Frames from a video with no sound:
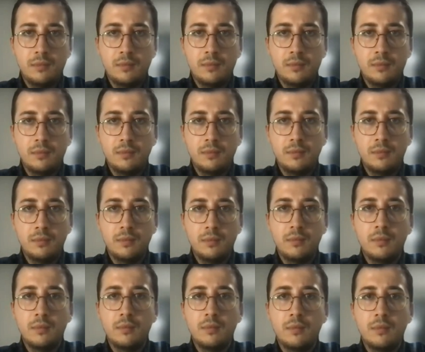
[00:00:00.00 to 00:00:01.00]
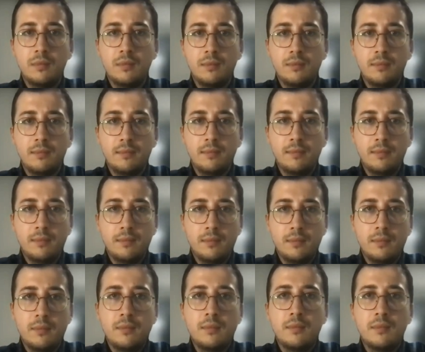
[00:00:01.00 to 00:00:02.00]

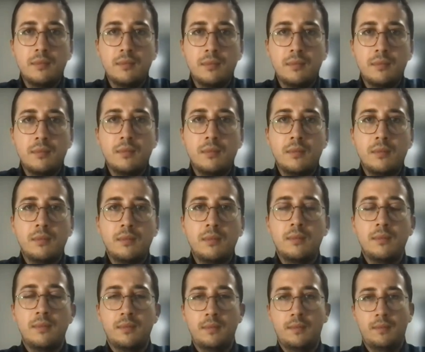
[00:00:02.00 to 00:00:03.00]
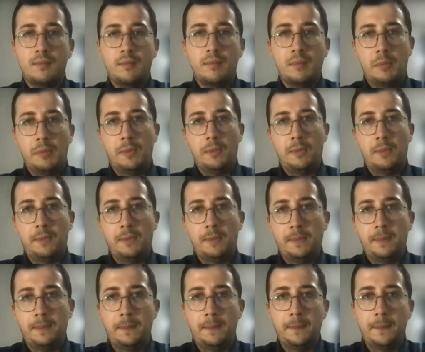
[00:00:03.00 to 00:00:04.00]

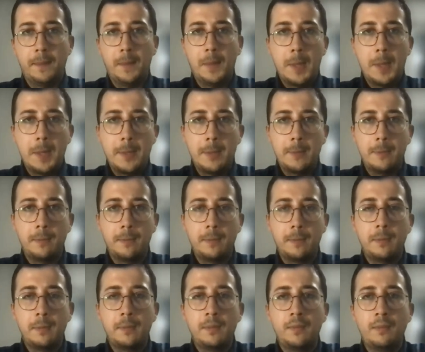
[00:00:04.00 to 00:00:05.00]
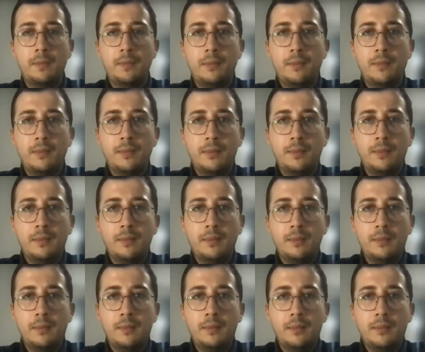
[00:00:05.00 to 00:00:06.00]

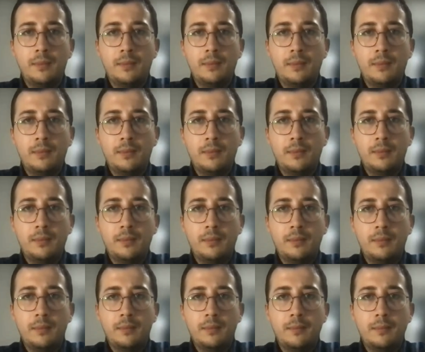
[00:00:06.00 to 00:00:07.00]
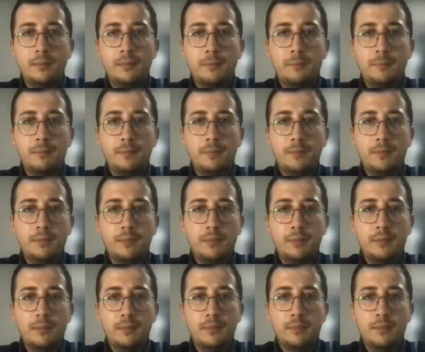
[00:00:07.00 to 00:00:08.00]
(silent)